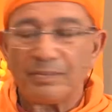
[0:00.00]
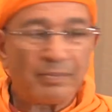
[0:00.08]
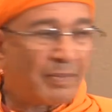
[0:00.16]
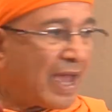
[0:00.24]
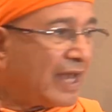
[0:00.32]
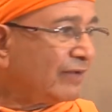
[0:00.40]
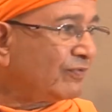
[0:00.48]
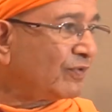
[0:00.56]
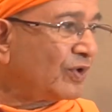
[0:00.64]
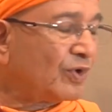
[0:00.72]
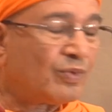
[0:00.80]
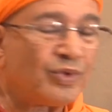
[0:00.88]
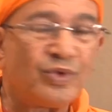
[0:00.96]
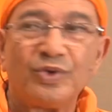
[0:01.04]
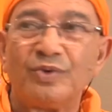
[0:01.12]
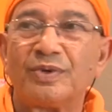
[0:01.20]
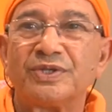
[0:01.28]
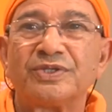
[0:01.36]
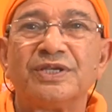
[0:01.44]
manifold
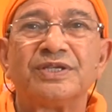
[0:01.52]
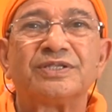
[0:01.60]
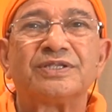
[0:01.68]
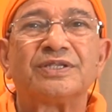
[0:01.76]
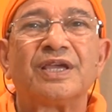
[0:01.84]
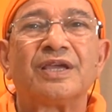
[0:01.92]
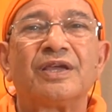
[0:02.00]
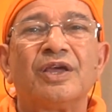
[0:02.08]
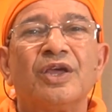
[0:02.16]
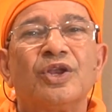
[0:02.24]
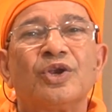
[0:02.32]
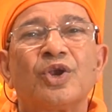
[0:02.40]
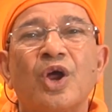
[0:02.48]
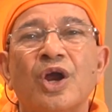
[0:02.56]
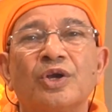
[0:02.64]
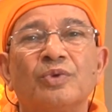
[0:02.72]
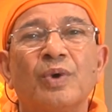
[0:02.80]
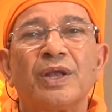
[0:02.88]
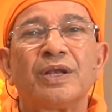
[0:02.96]
universe is saying,
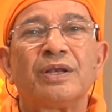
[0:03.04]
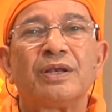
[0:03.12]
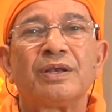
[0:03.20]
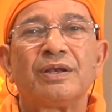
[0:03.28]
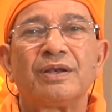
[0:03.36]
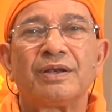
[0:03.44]
not one.